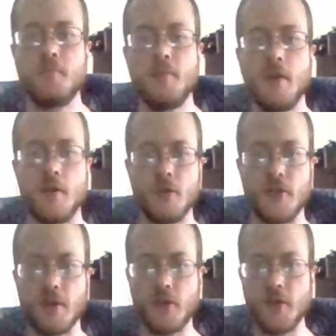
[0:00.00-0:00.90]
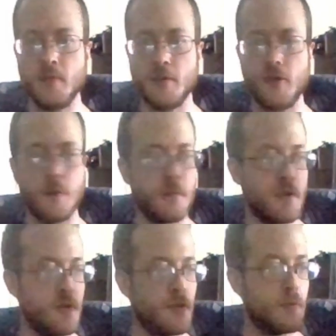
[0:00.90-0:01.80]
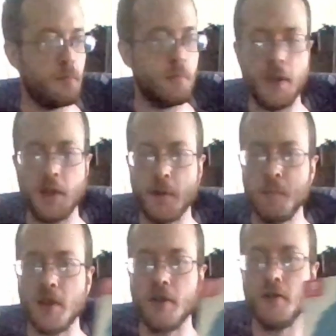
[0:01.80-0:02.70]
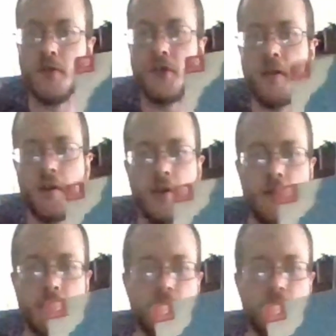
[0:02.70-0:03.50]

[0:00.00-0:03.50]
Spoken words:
I don't know, 6, 7 something years. Many years, and I've